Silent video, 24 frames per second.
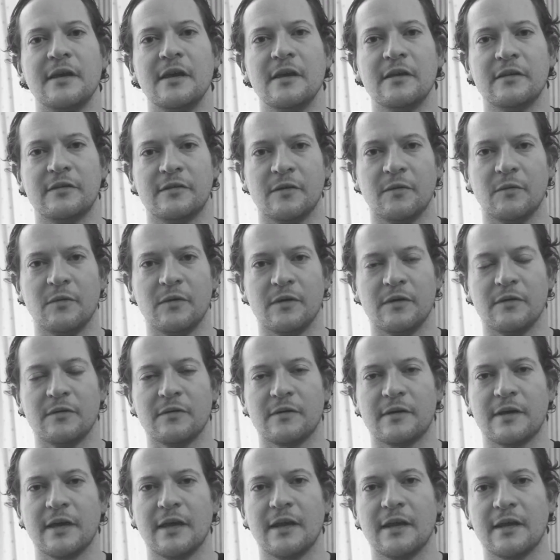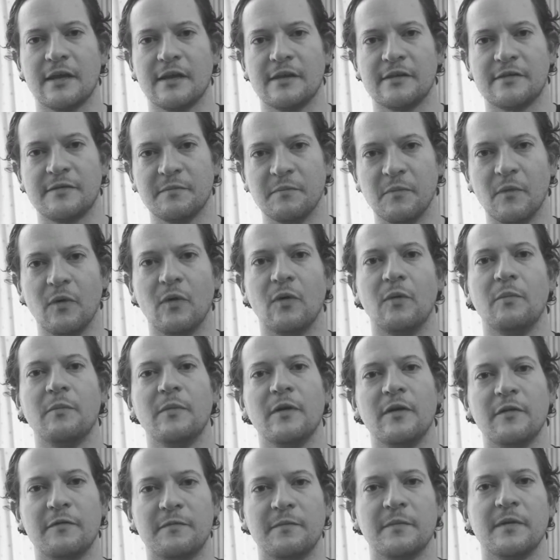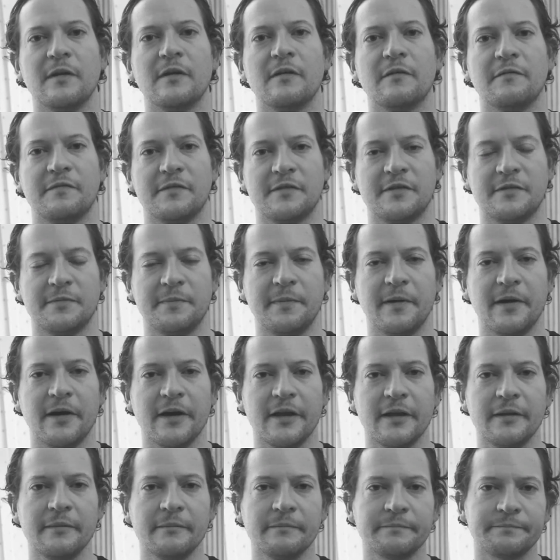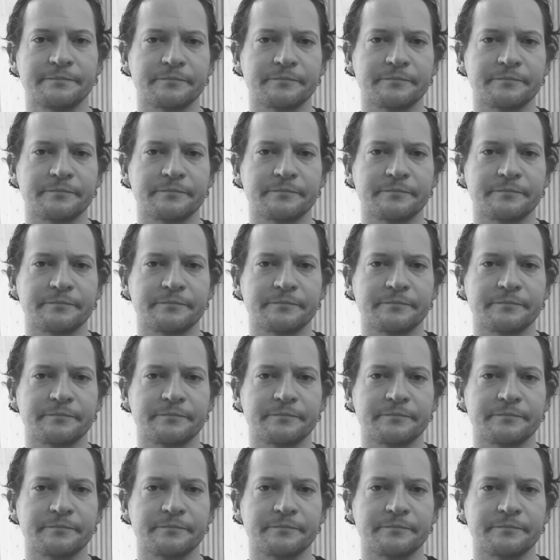So what you're getting is more movement of the spine.